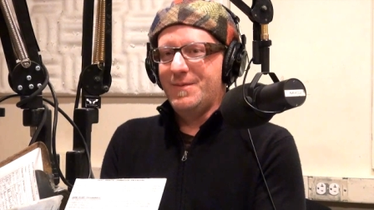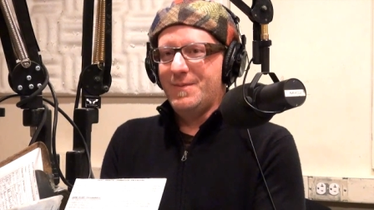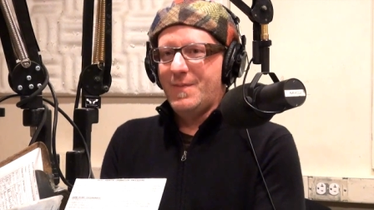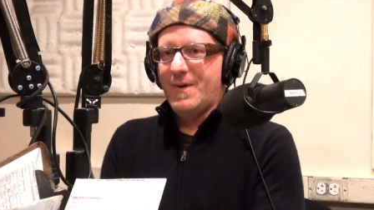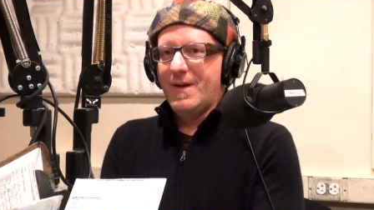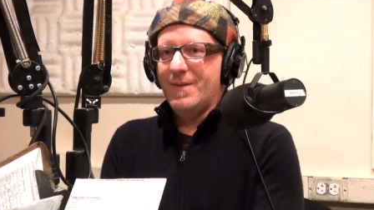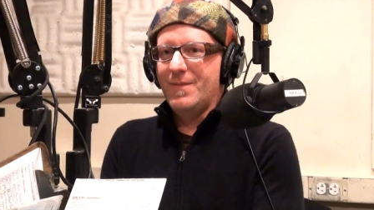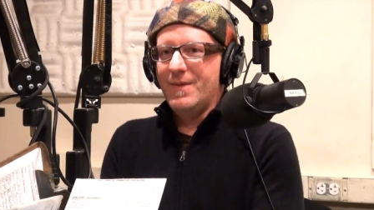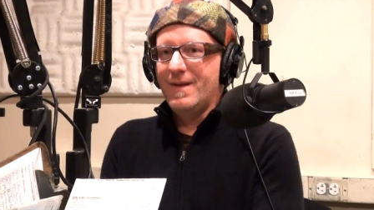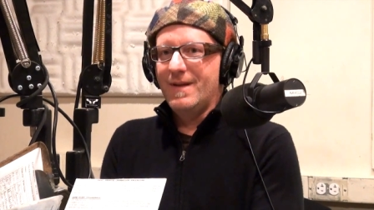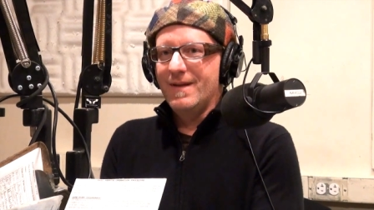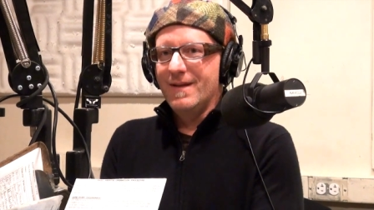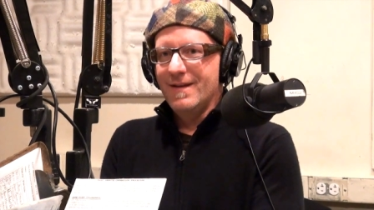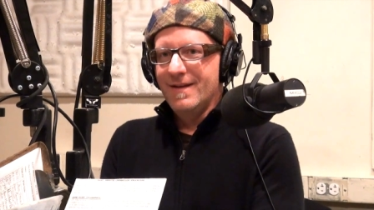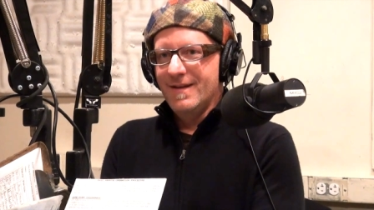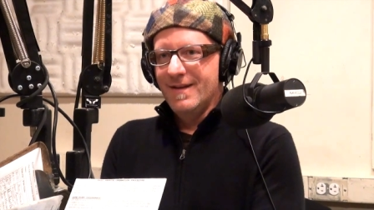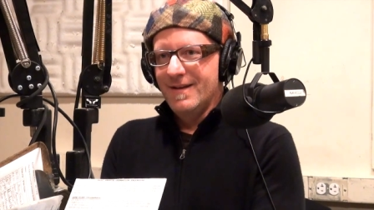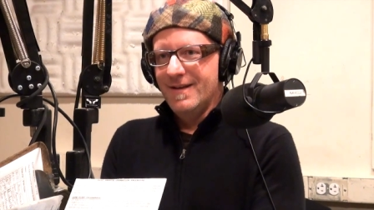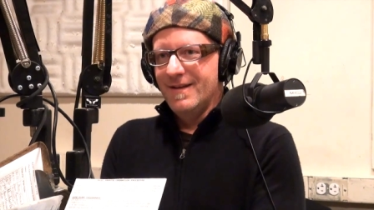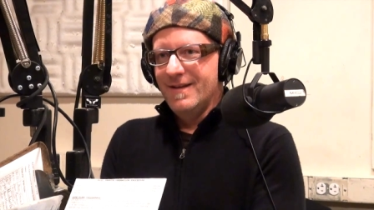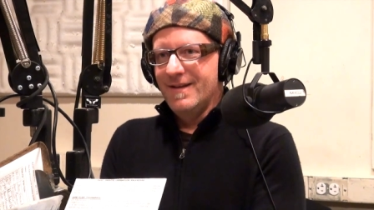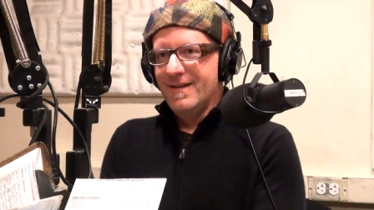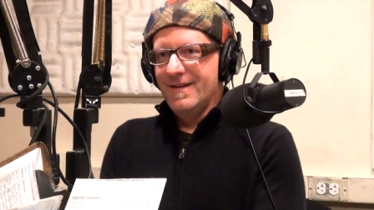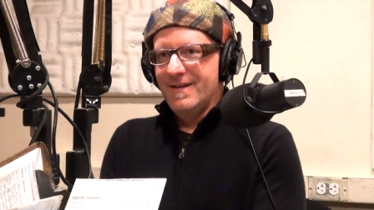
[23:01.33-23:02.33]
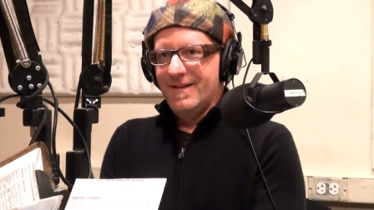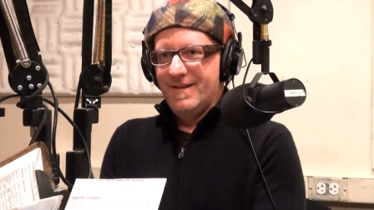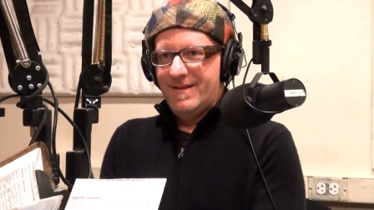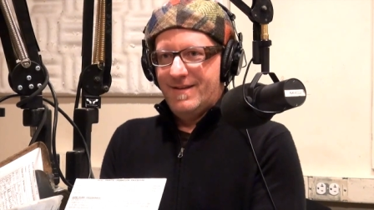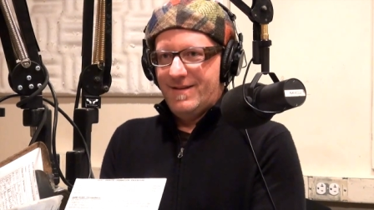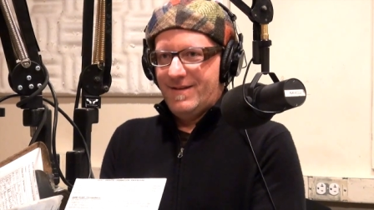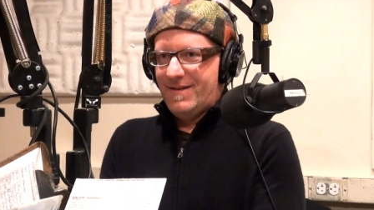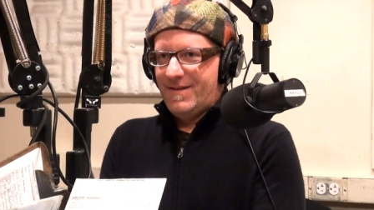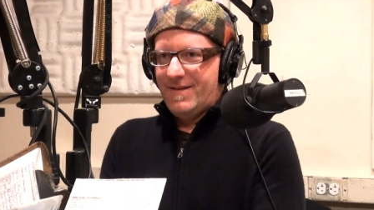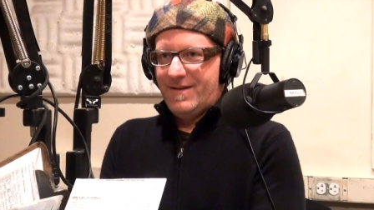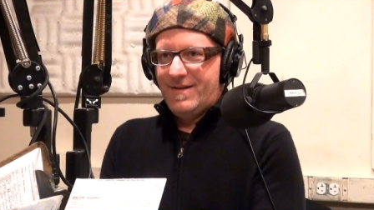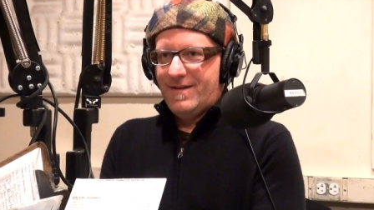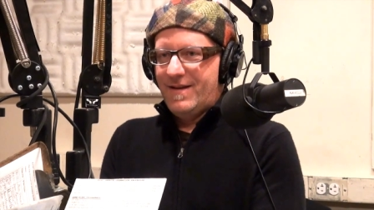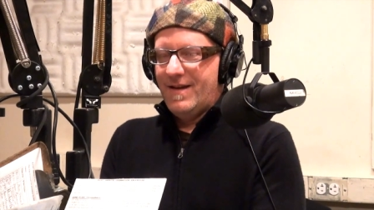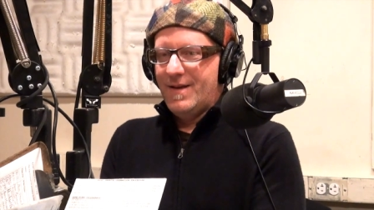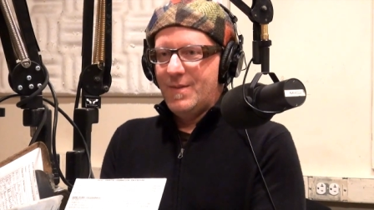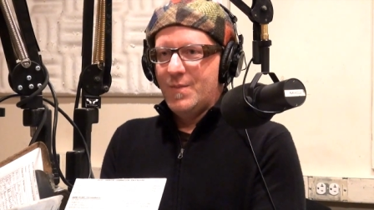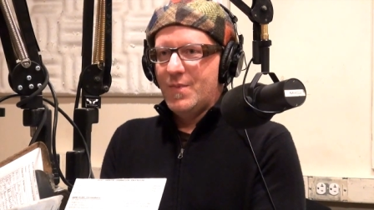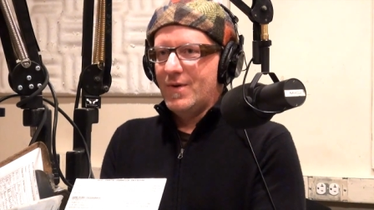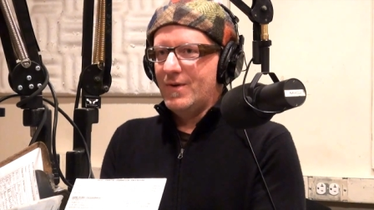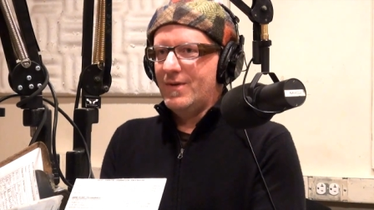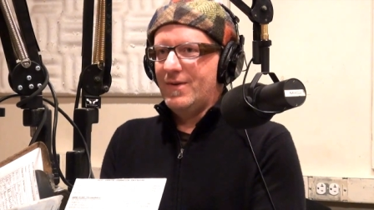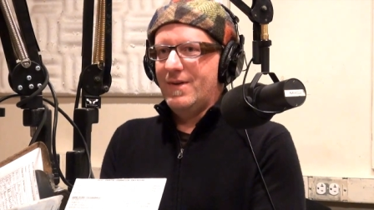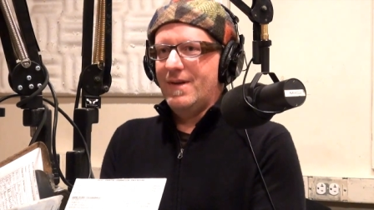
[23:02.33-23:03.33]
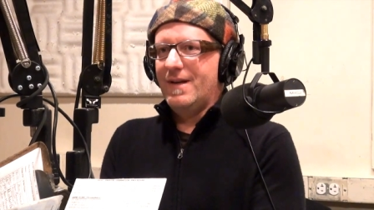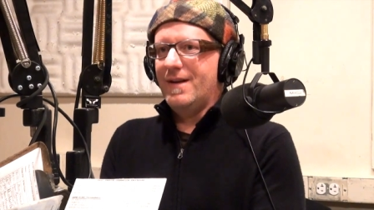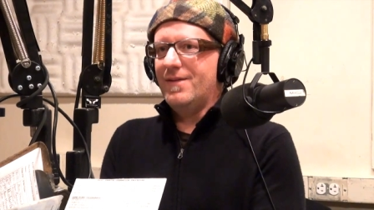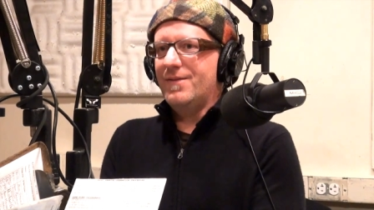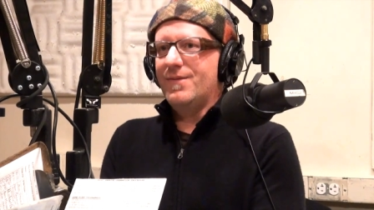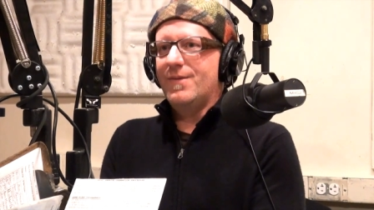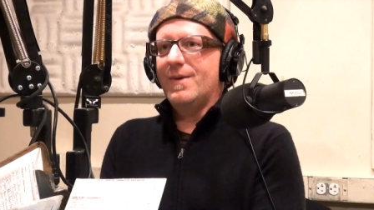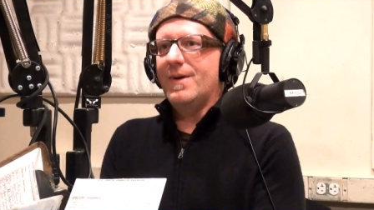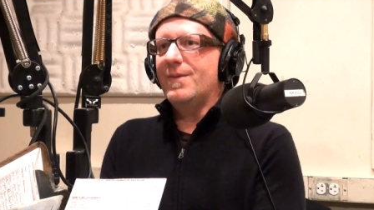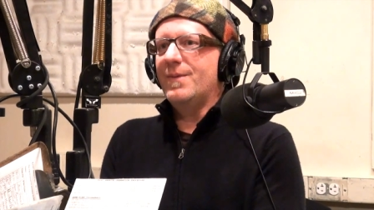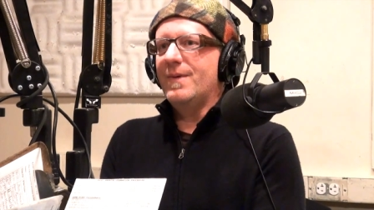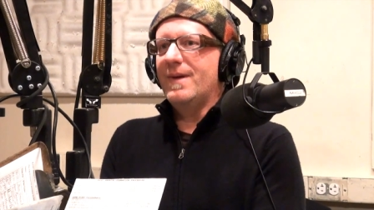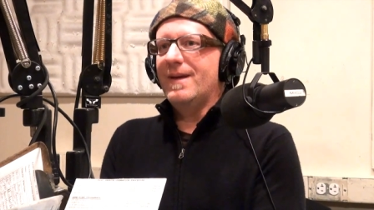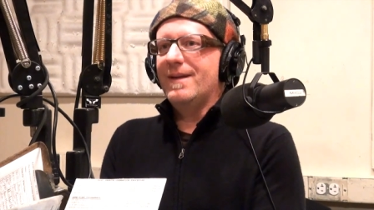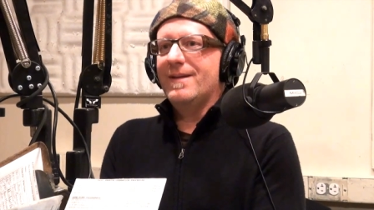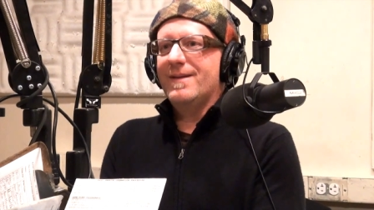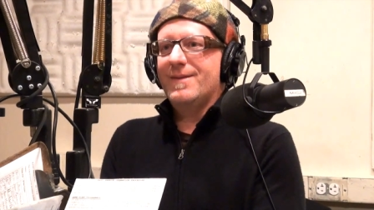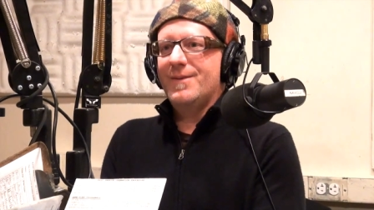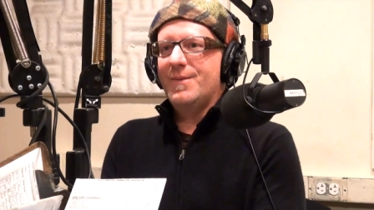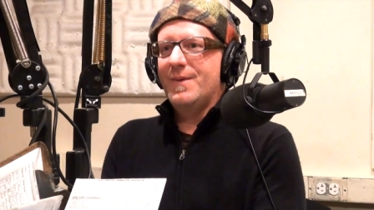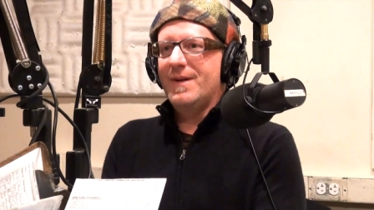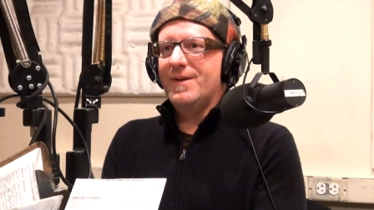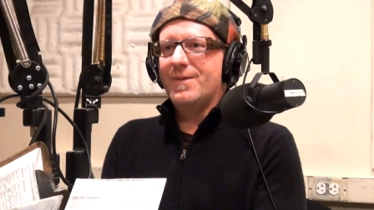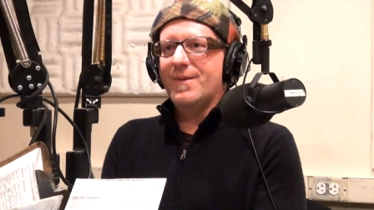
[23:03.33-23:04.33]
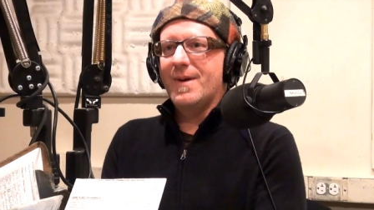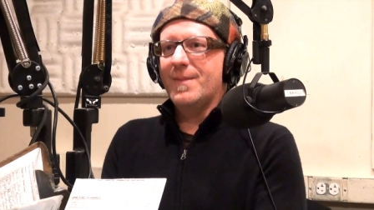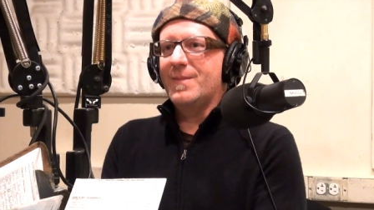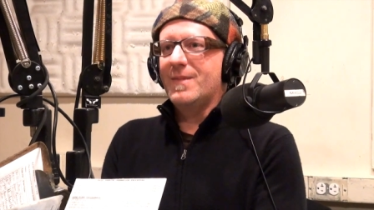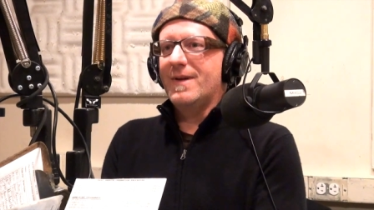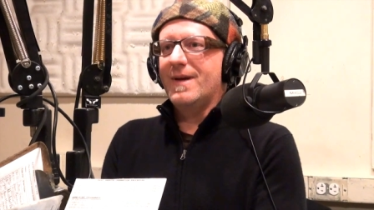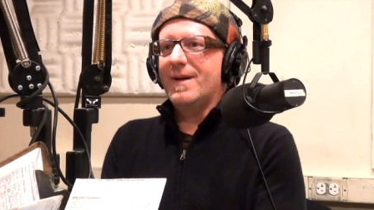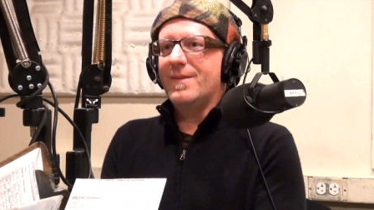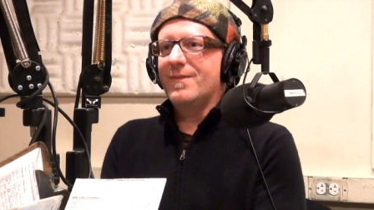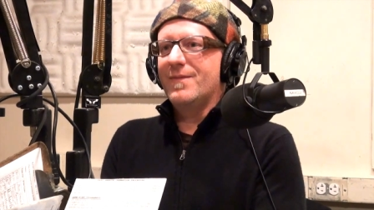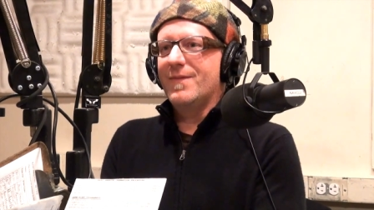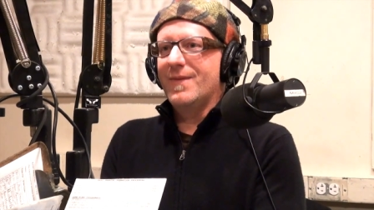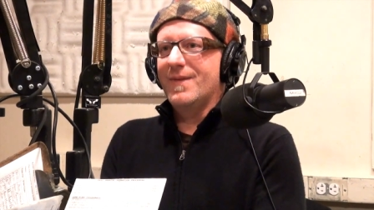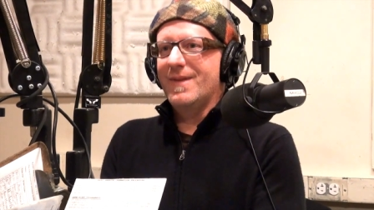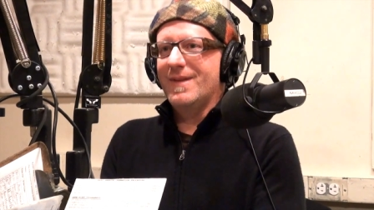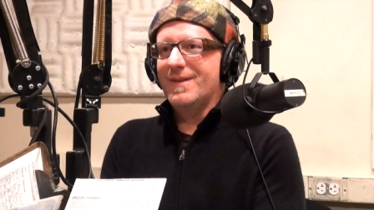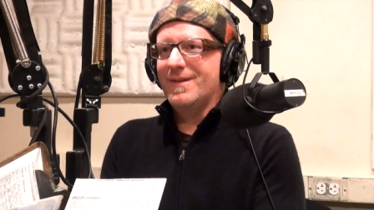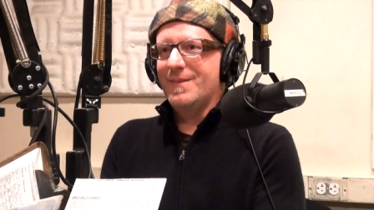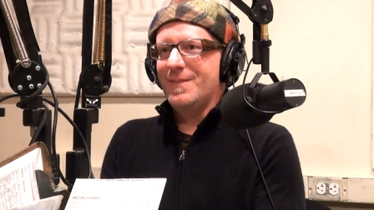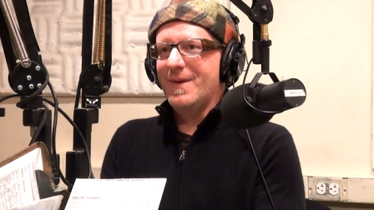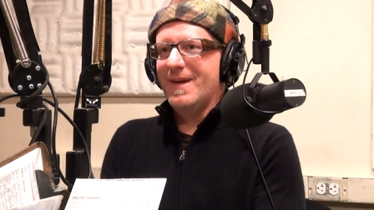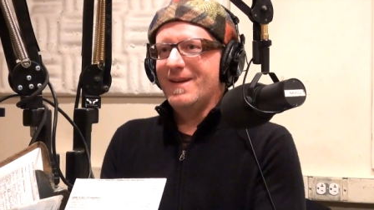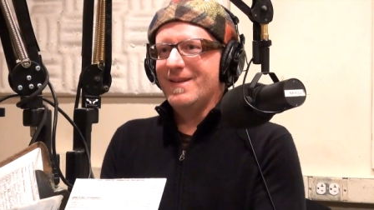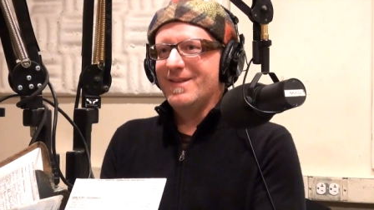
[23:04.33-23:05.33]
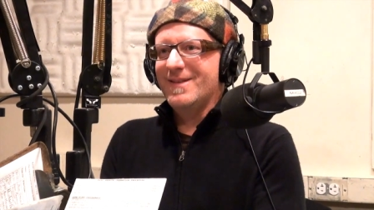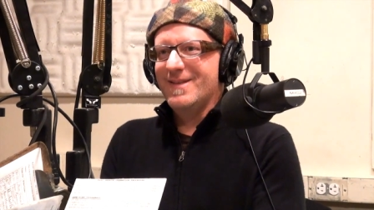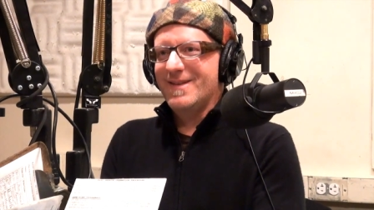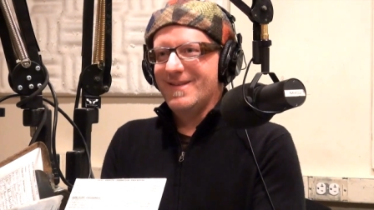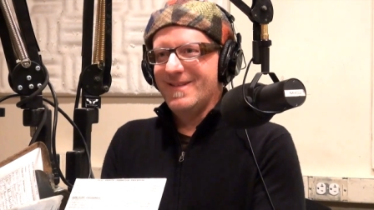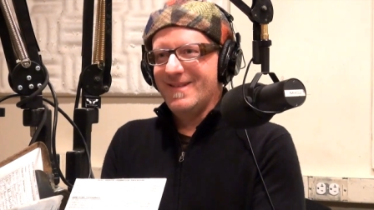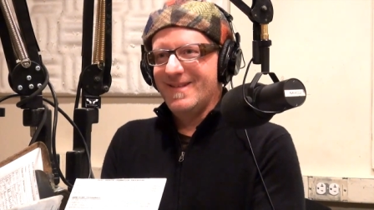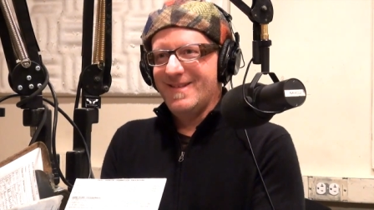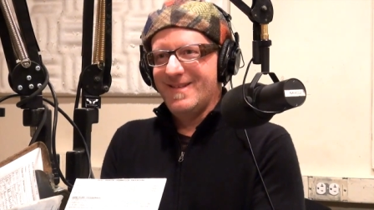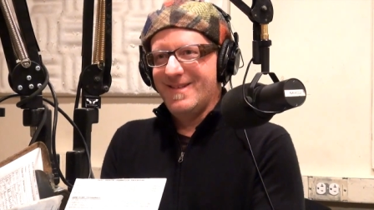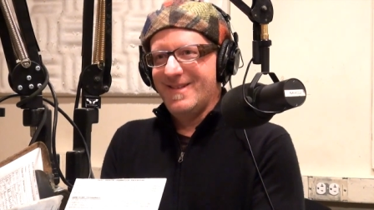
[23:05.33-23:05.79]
was probably ten percent of what we we dreamt up from the space.